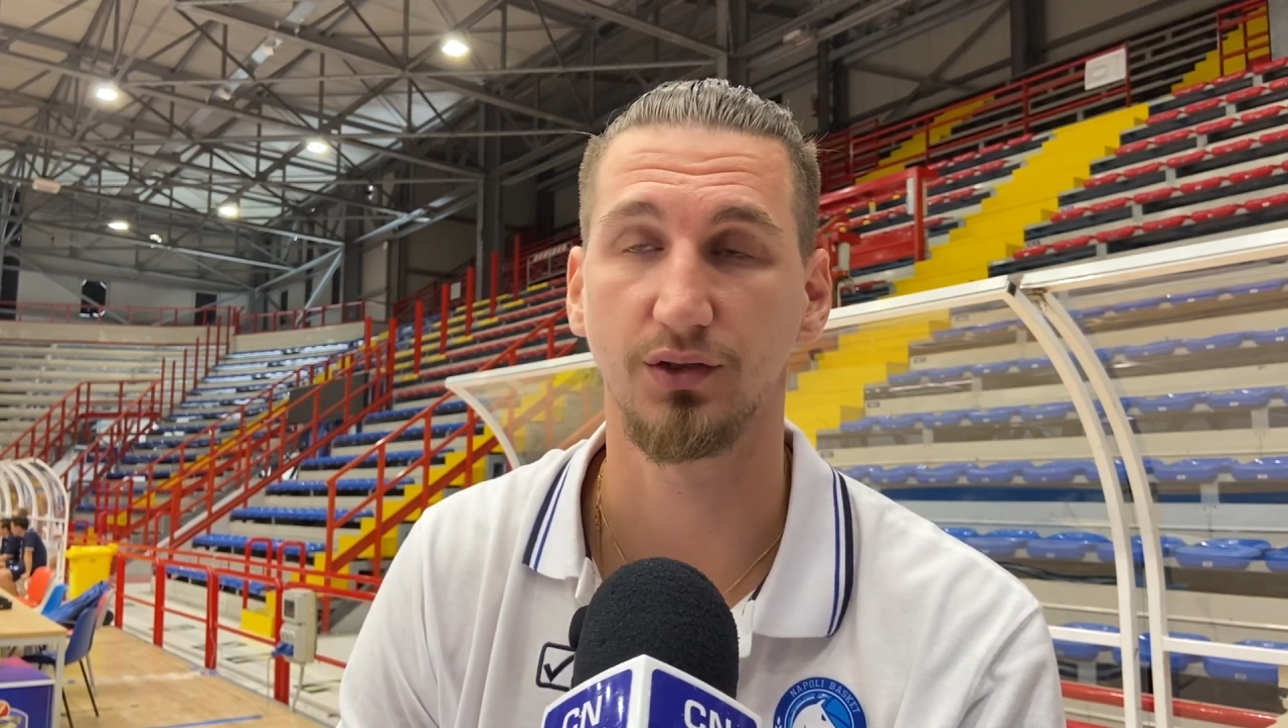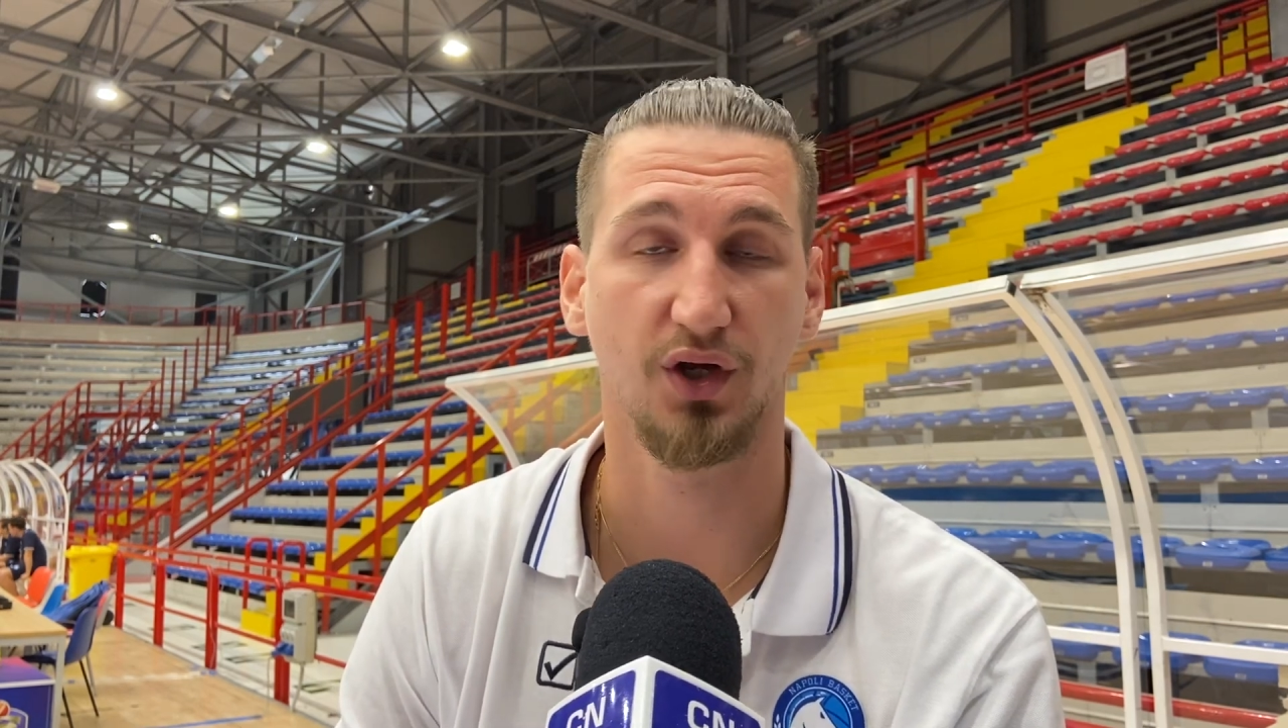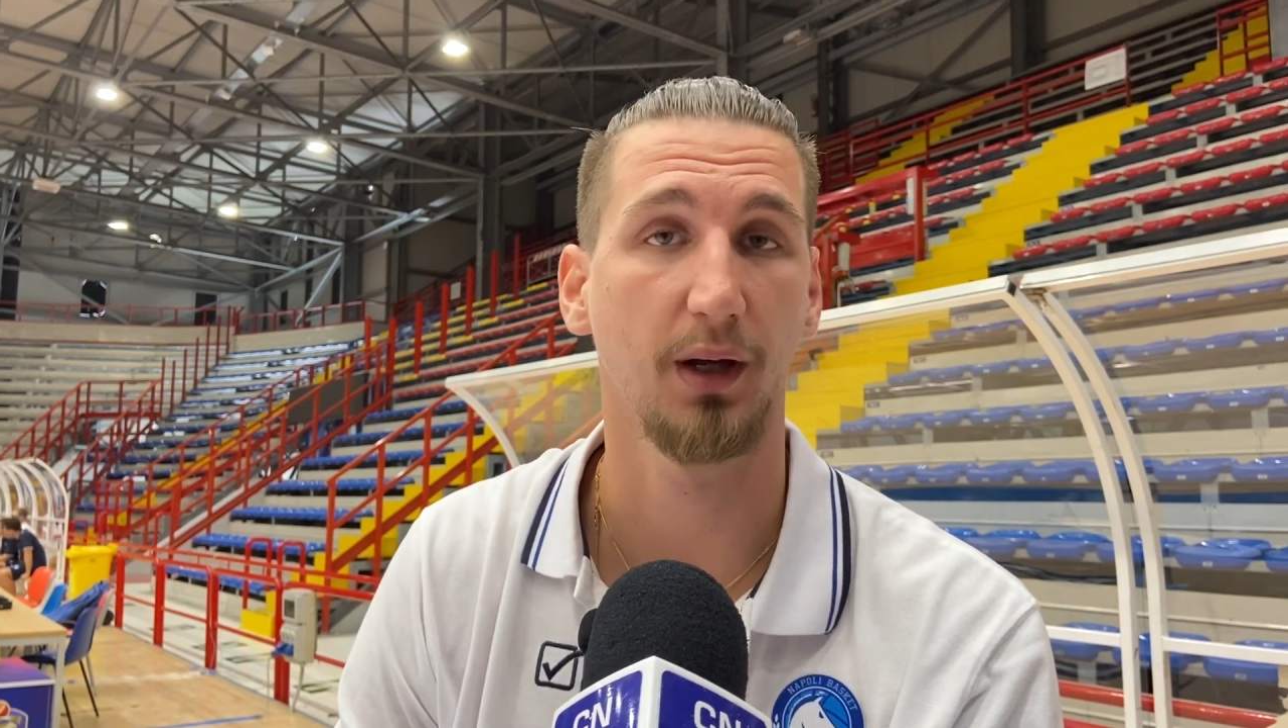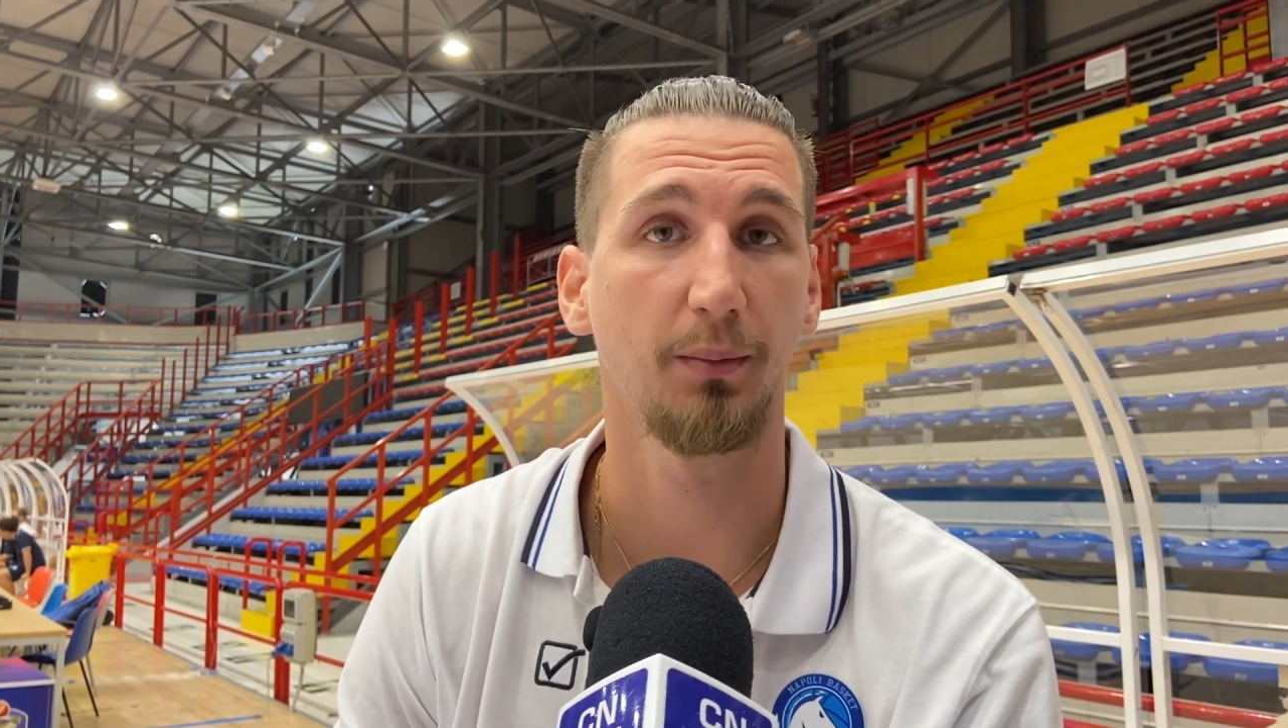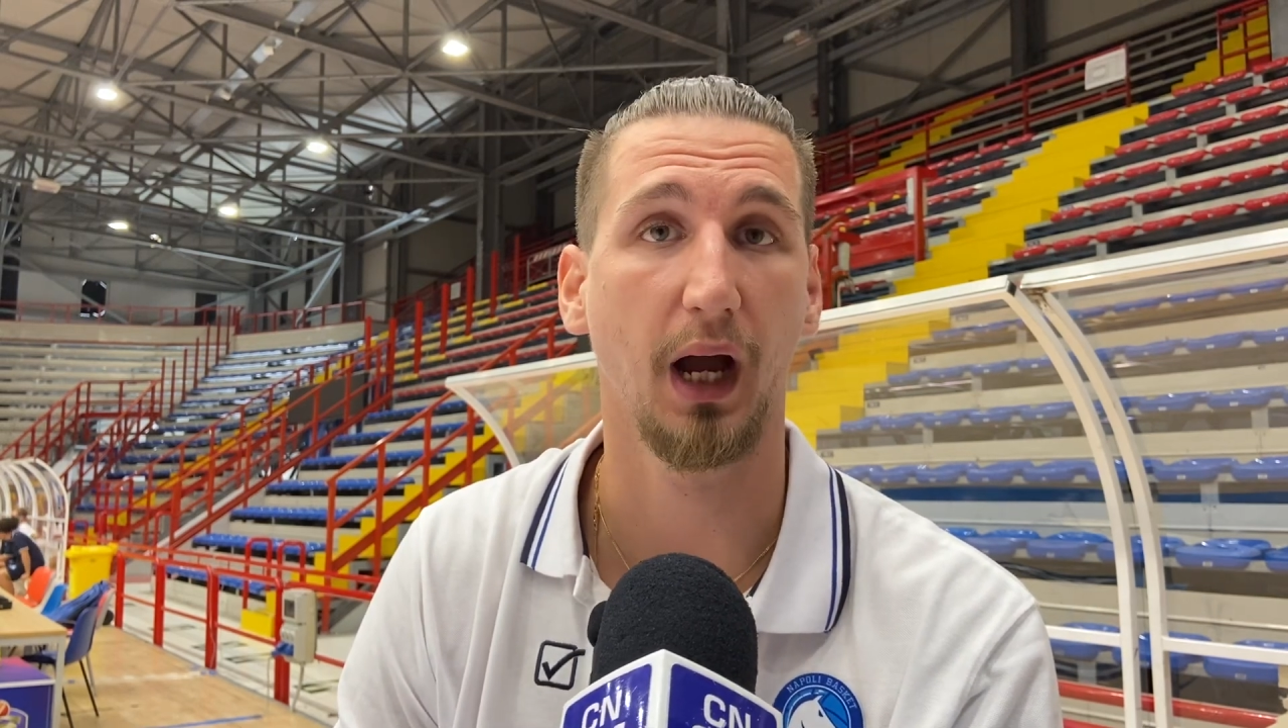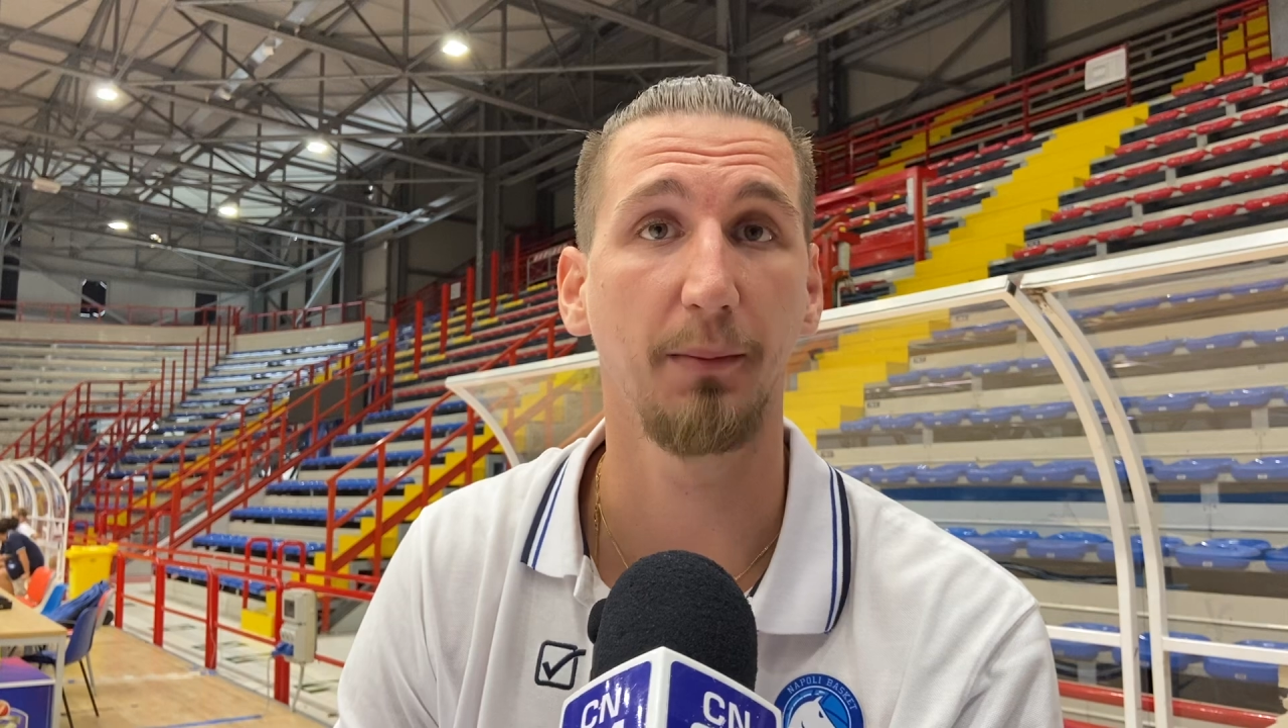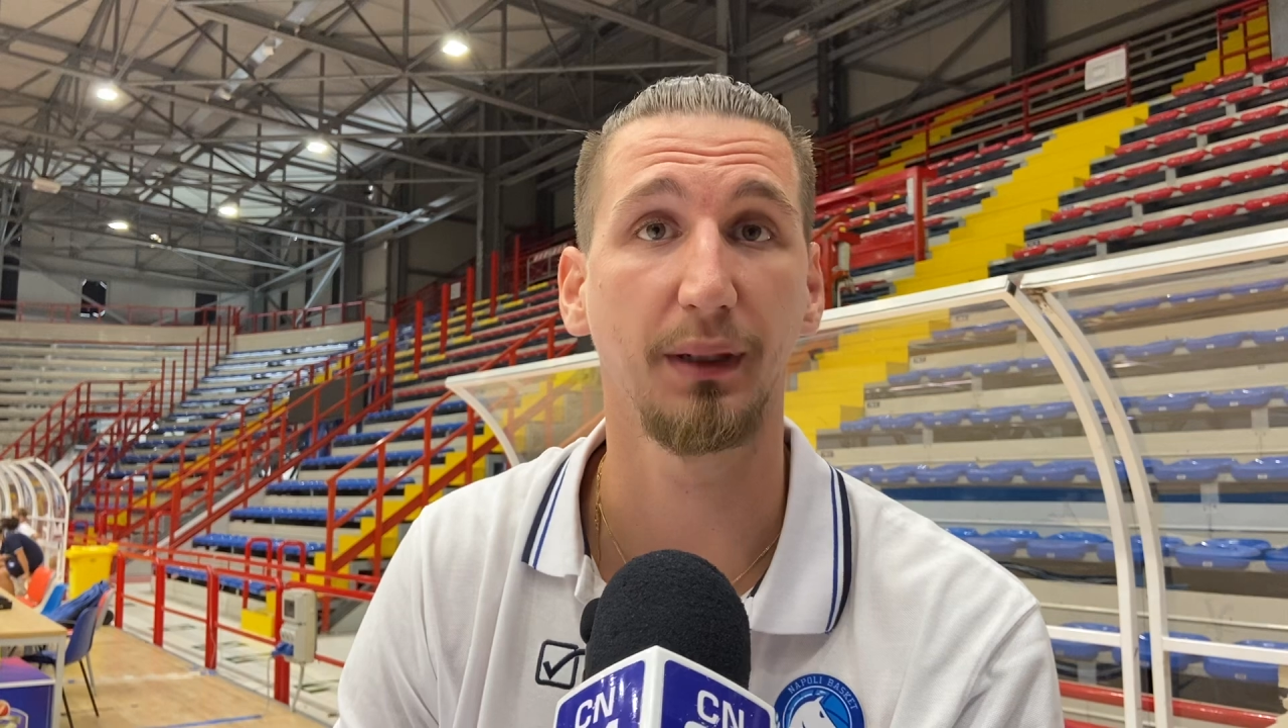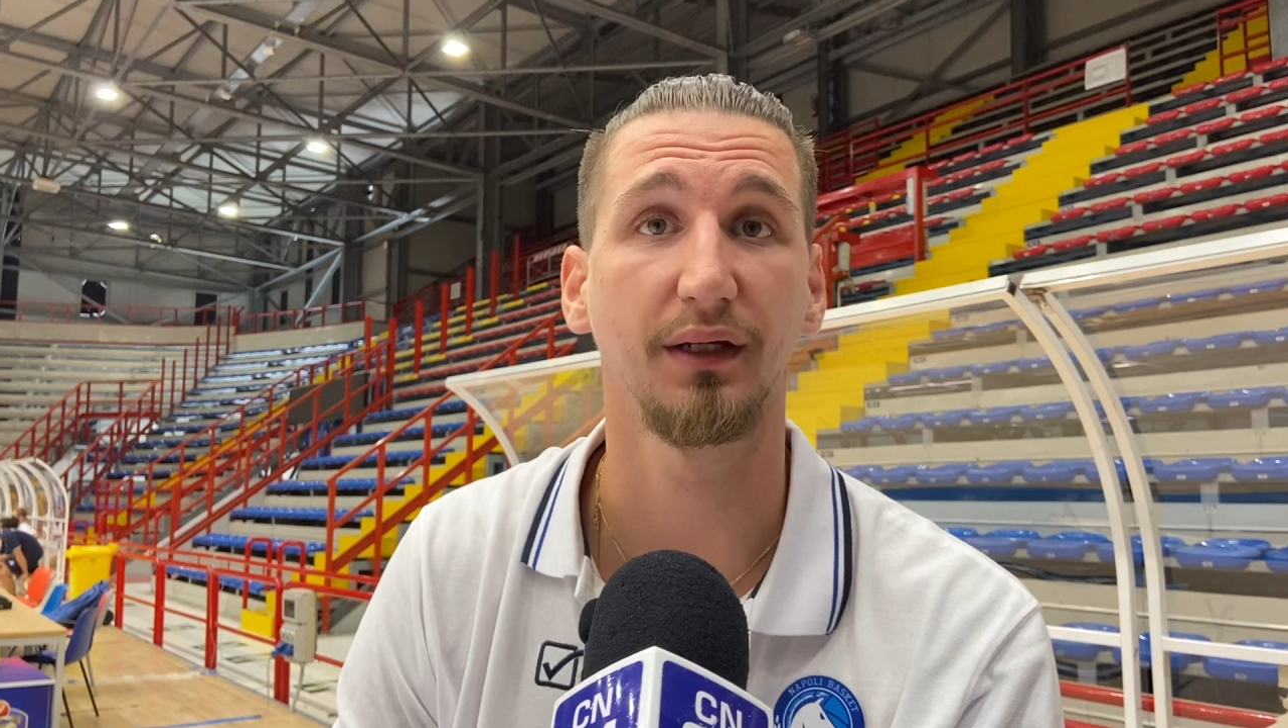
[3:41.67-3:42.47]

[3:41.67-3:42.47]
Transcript: so I've